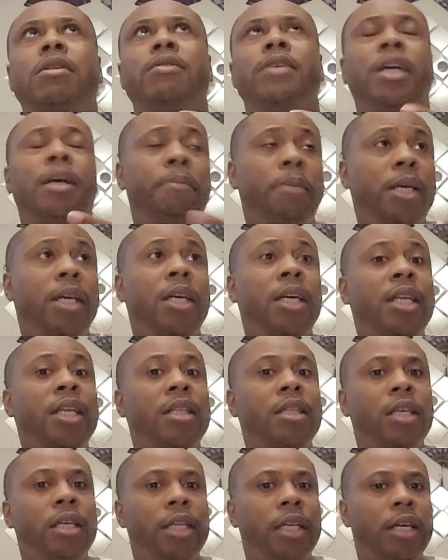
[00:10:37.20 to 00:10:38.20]
can be
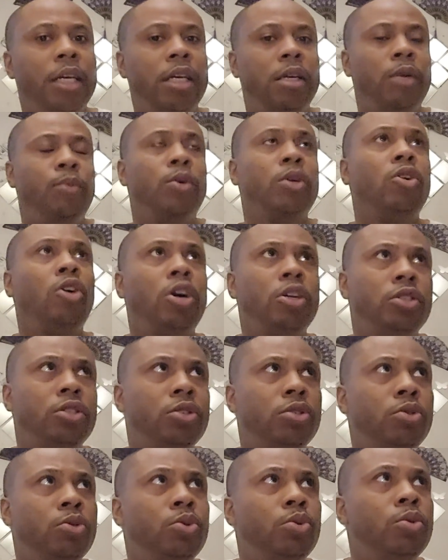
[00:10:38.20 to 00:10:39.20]
anything that in
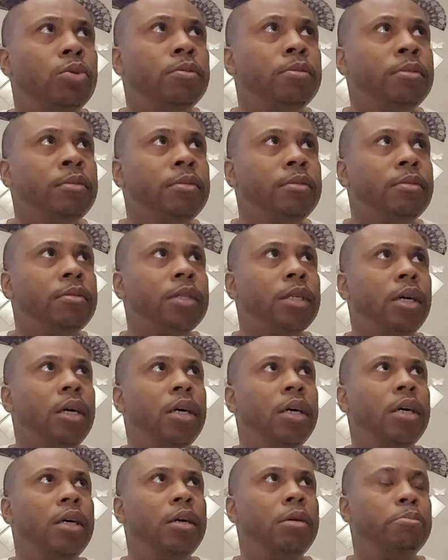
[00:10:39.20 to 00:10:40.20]
regards to
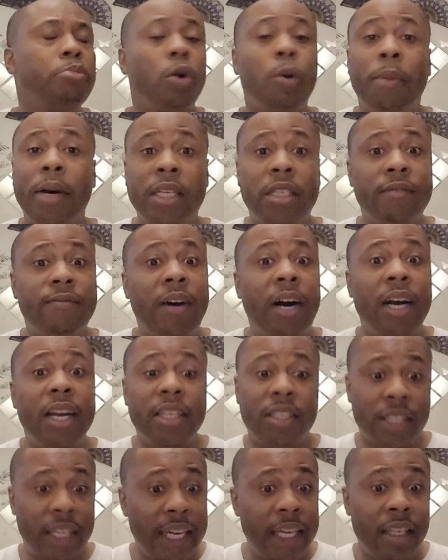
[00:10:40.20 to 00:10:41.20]
probation
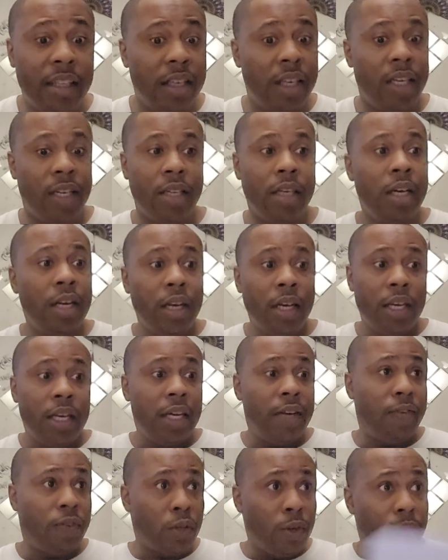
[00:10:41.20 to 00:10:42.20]
violation, anything.
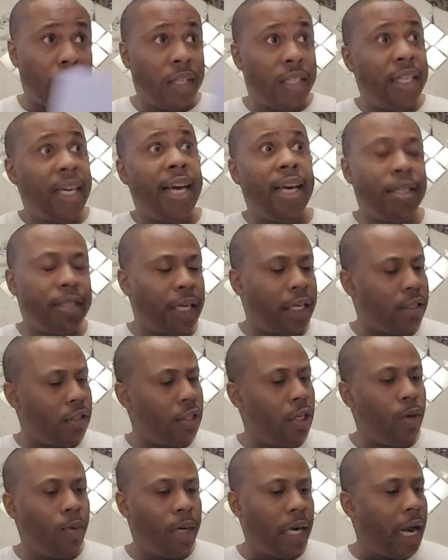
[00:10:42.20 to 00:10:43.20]
If so, the DA is like, you
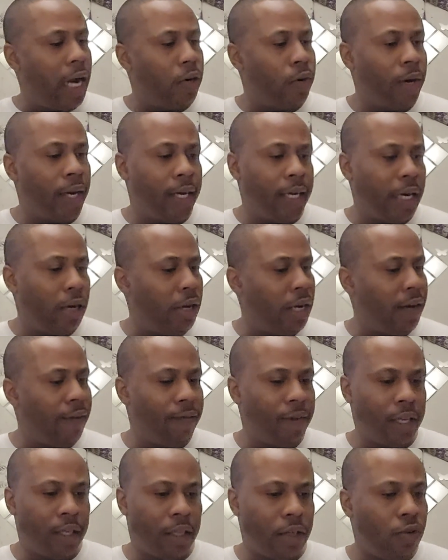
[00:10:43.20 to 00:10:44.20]
know what, I granted, I don't
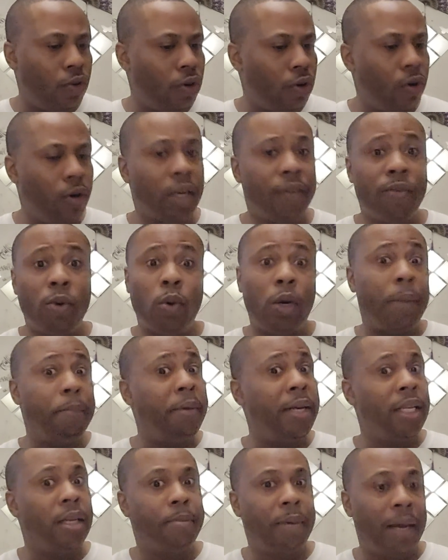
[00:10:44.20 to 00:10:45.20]
have nothing going on. If you want to
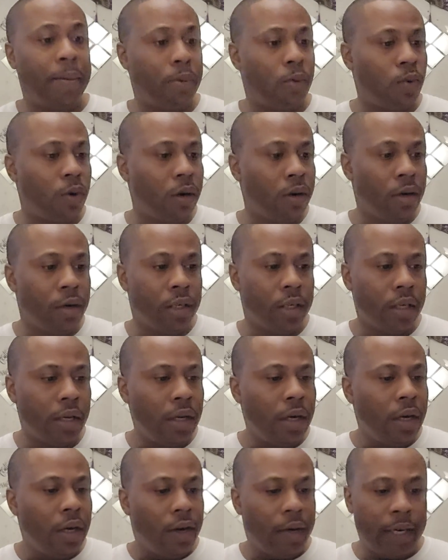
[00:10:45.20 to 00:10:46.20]
amend the paperwork
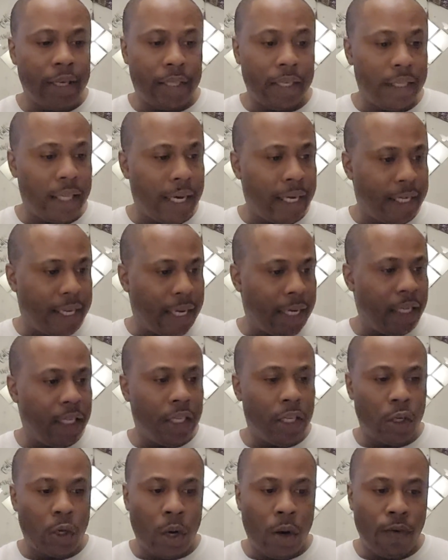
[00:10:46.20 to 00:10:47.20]
or anything like that, he'll
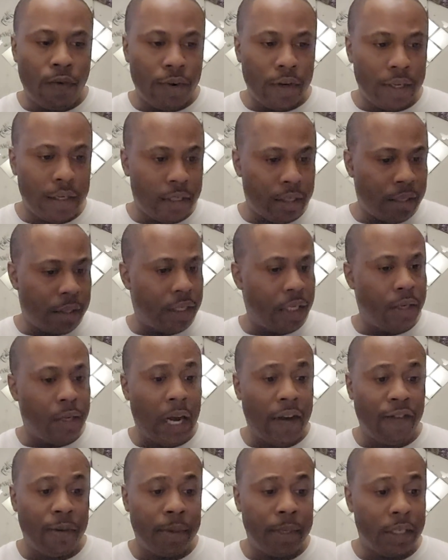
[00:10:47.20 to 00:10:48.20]
look over it and see
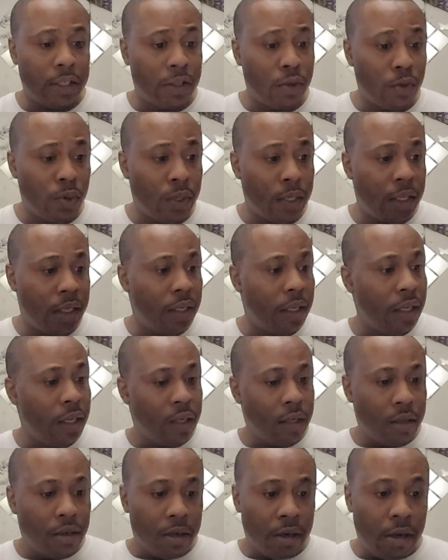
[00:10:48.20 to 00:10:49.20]
how you've been doing.
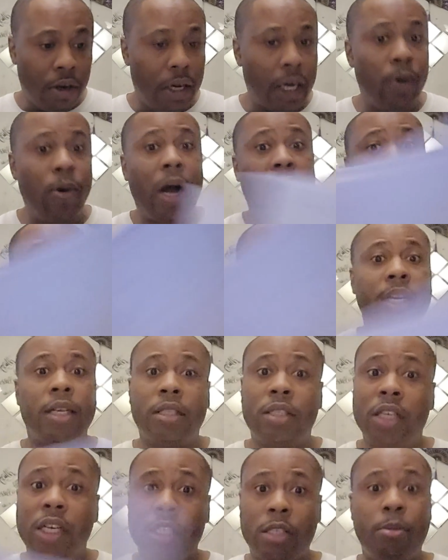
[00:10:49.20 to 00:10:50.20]
Okay, well, I
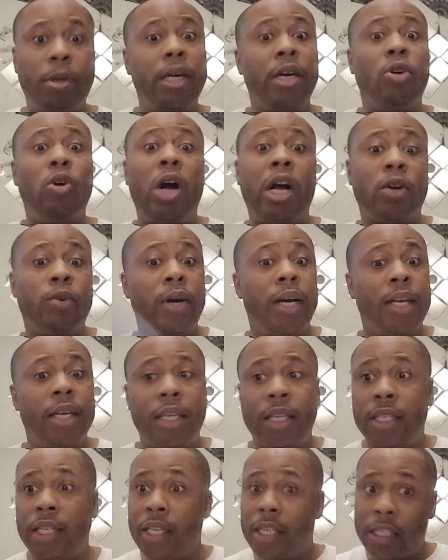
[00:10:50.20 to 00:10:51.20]
granted. Judge will be like, oh, I
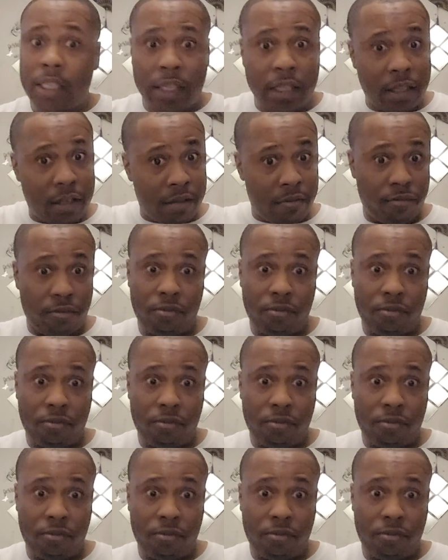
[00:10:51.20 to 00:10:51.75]
granted. And then this is